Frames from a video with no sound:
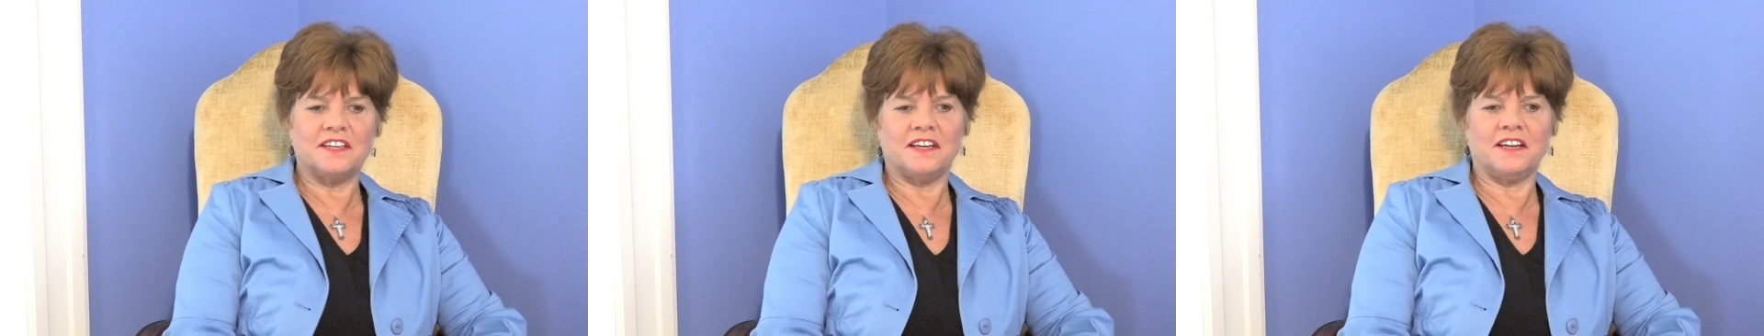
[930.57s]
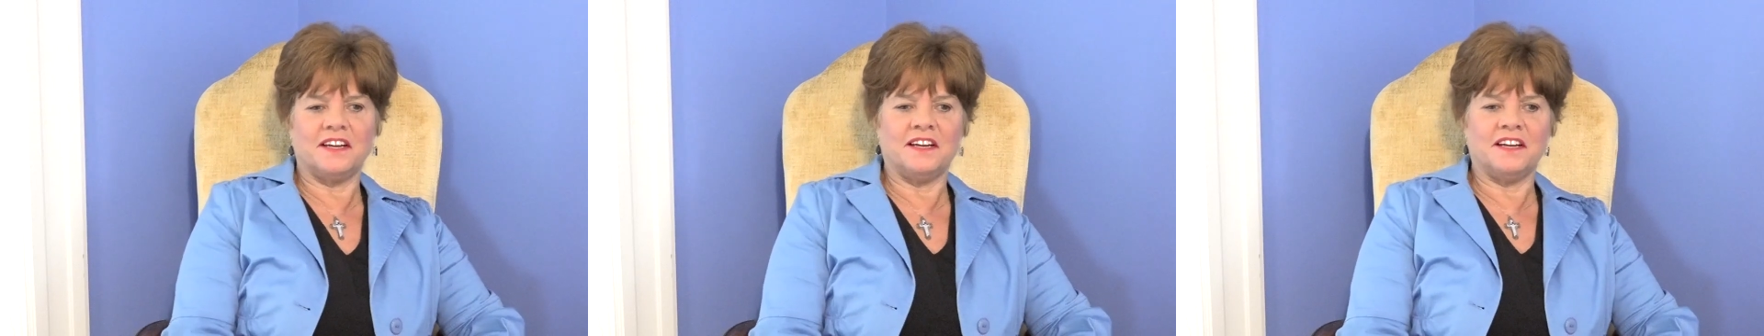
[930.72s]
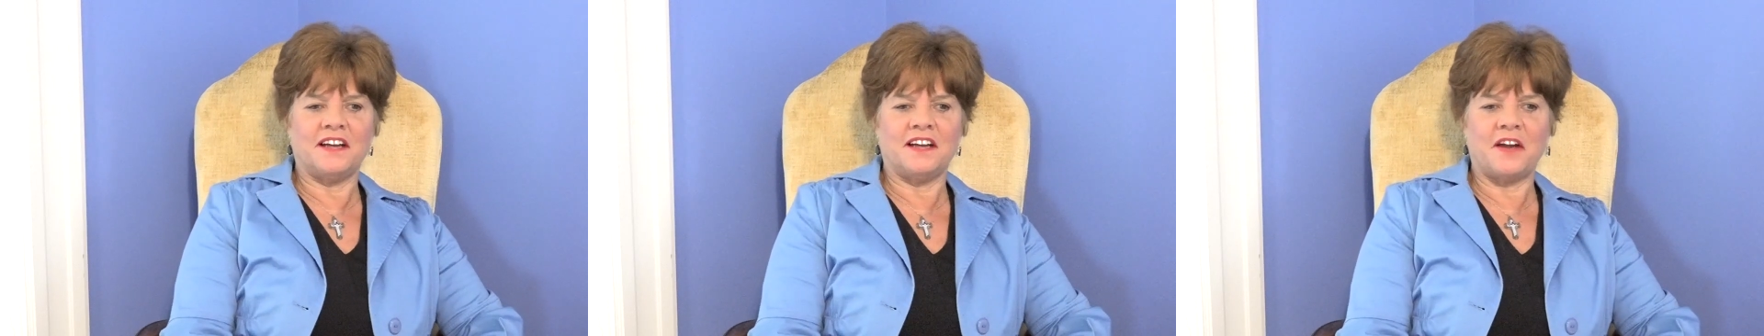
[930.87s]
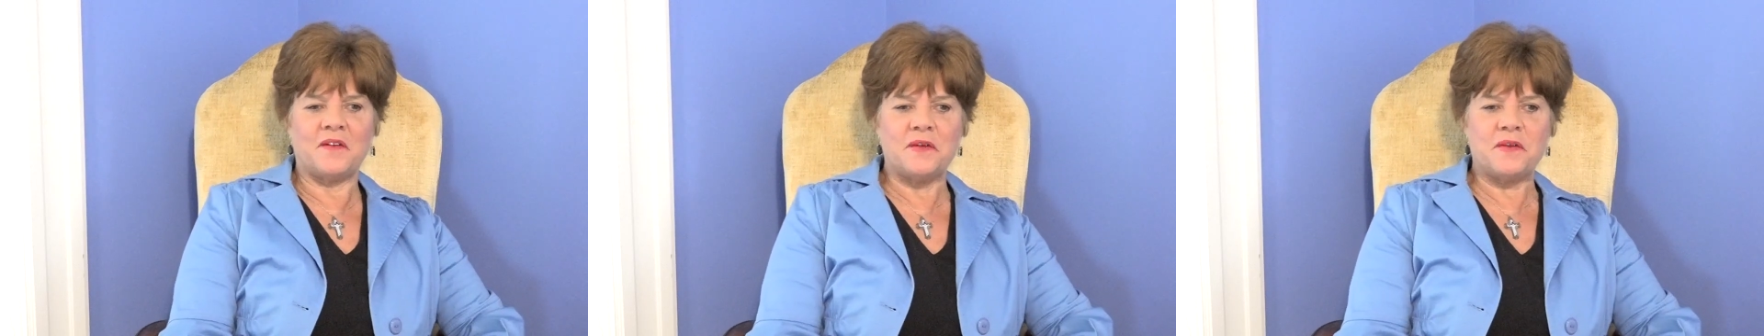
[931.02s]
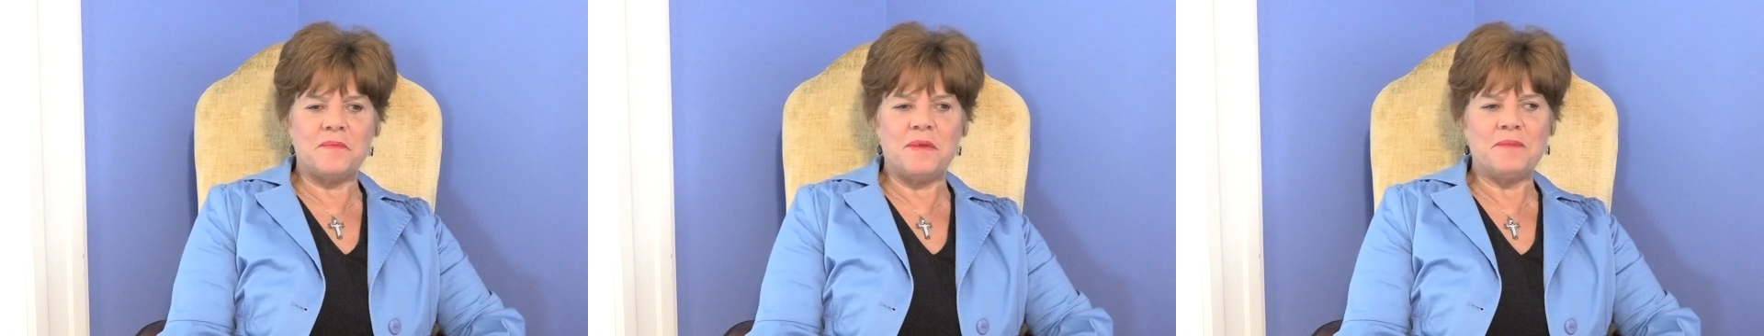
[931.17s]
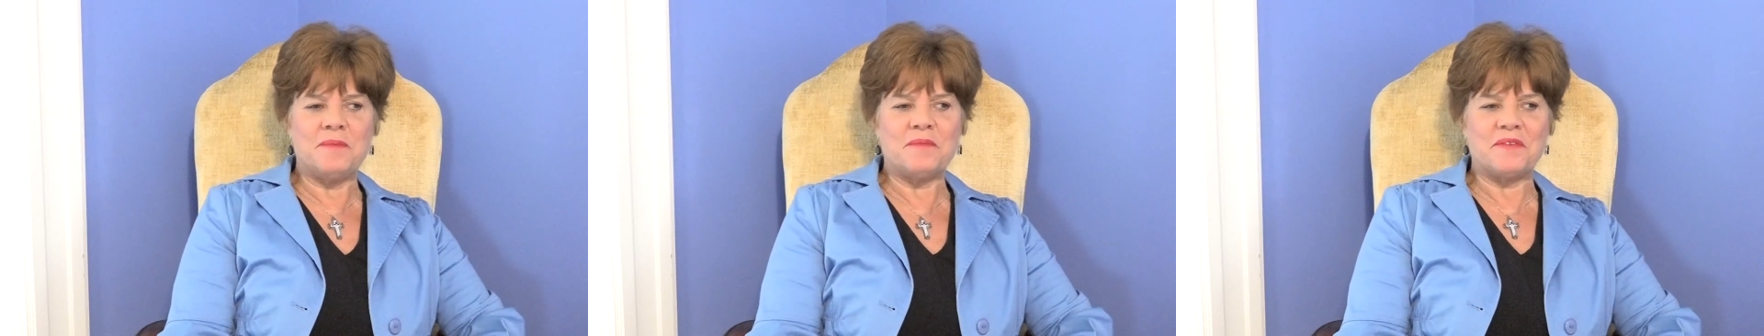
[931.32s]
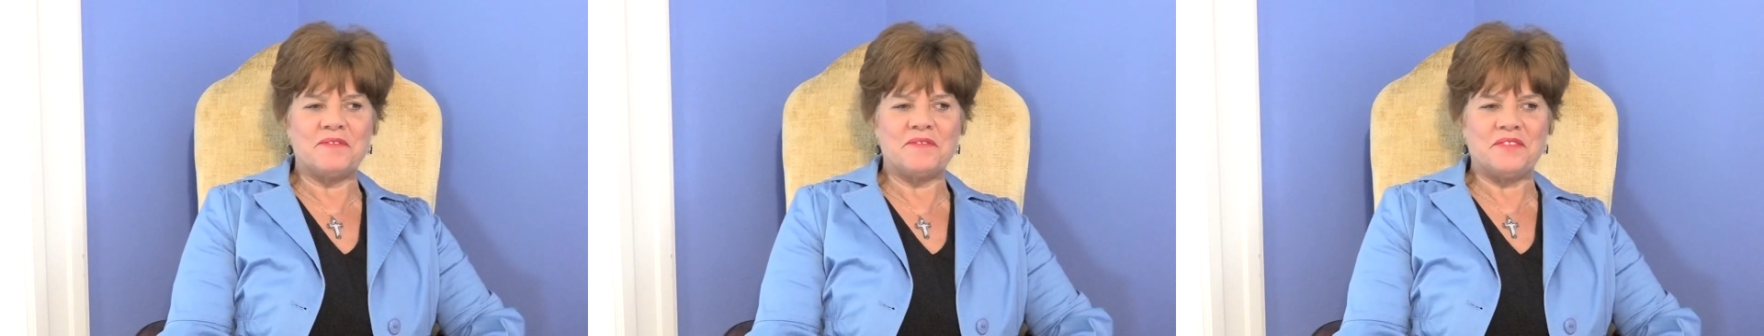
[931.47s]
I
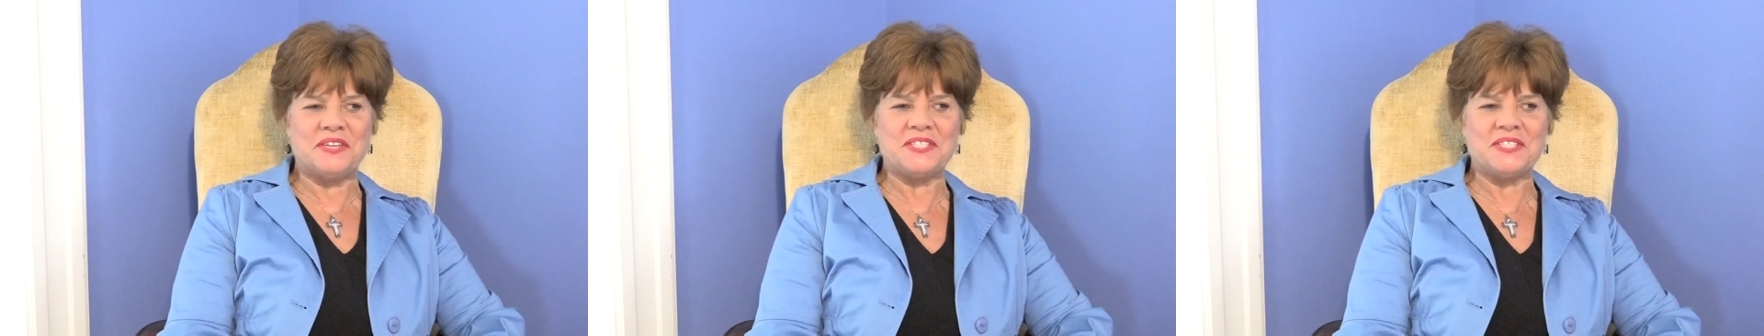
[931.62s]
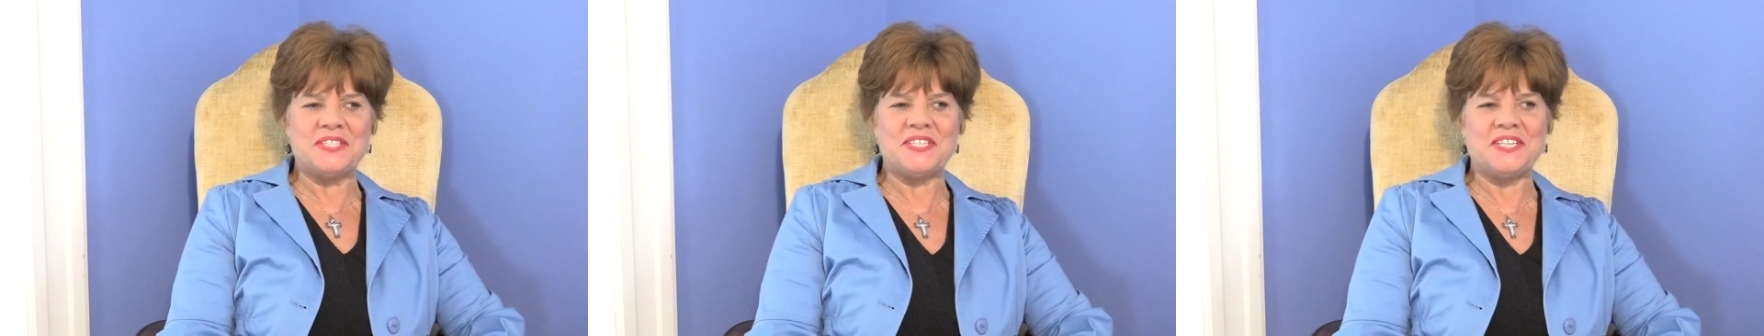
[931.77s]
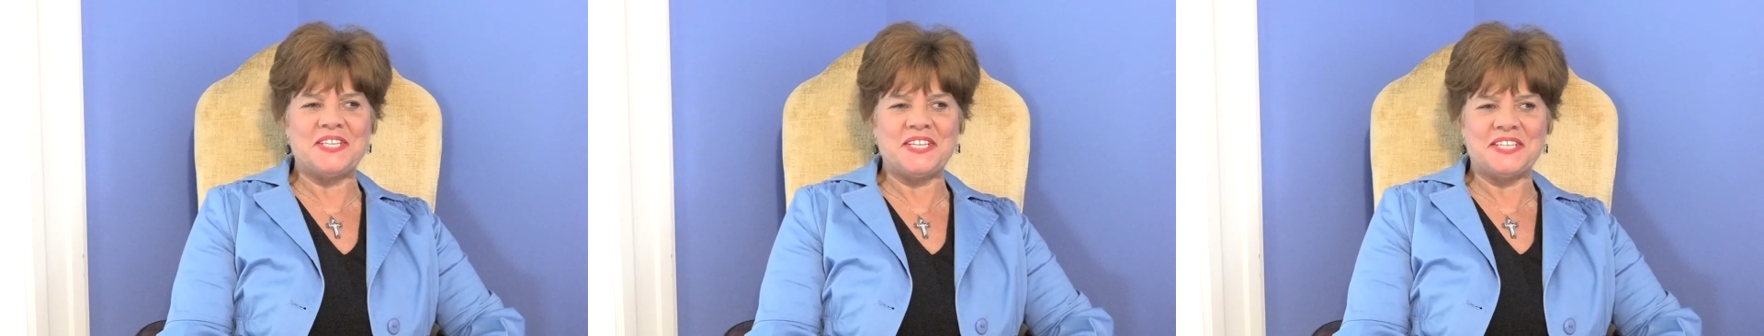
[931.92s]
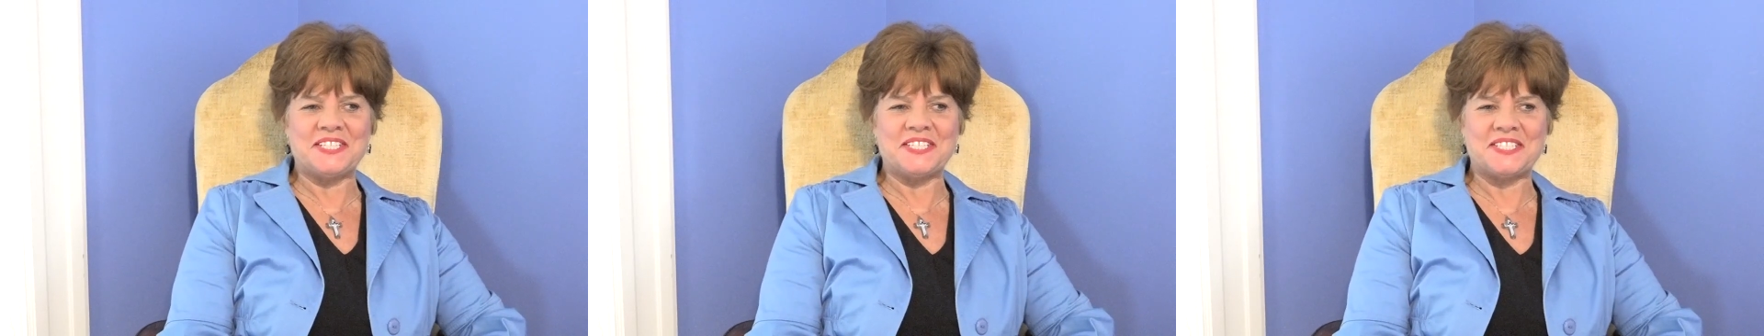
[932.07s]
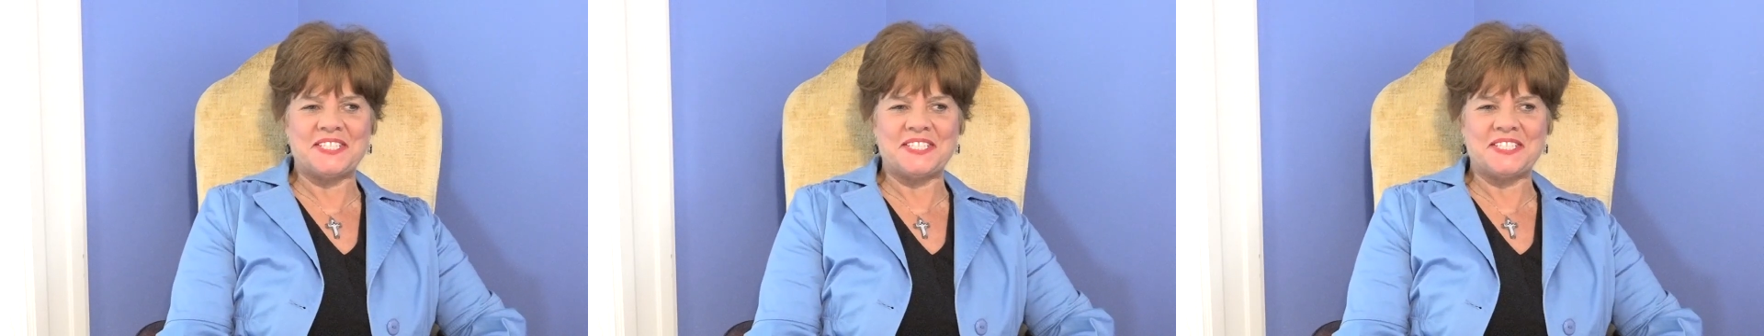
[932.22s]
remember visiting a